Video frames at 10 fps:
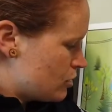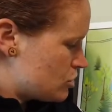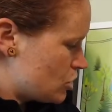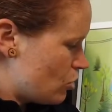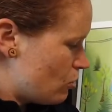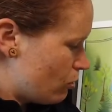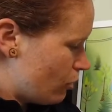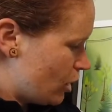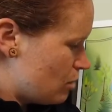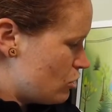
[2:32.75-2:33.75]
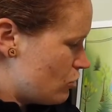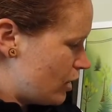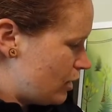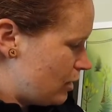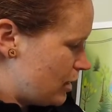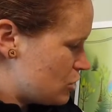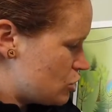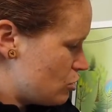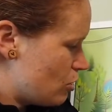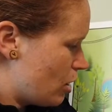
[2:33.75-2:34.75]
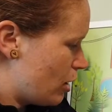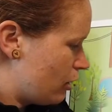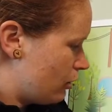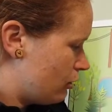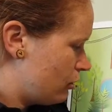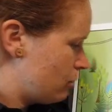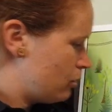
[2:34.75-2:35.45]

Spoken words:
So we're gonna move it into our